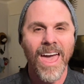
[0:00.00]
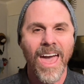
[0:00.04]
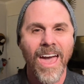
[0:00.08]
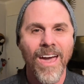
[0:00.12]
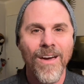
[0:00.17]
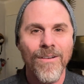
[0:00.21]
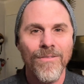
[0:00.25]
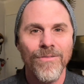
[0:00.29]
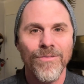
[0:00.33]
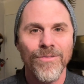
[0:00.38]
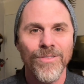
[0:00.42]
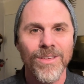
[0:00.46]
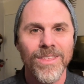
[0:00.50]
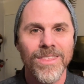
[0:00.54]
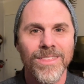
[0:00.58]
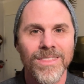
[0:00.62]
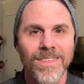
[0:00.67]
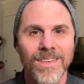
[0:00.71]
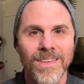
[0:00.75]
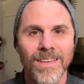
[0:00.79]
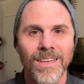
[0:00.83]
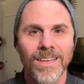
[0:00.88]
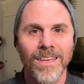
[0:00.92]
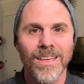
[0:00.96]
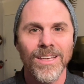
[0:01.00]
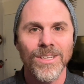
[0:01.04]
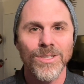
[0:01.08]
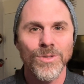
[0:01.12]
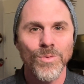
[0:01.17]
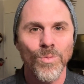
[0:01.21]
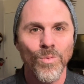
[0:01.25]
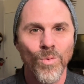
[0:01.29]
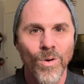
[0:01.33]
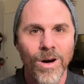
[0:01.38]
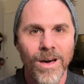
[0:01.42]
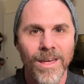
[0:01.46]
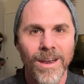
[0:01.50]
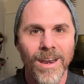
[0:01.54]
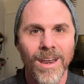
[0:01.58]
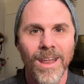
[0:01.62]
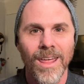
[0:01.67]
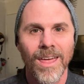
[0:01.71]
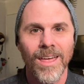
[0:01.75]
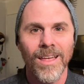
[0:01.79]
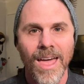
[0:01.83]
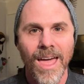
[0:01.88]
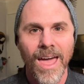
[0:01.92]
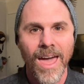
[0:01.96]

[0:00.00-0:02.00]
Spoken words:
Everything is one.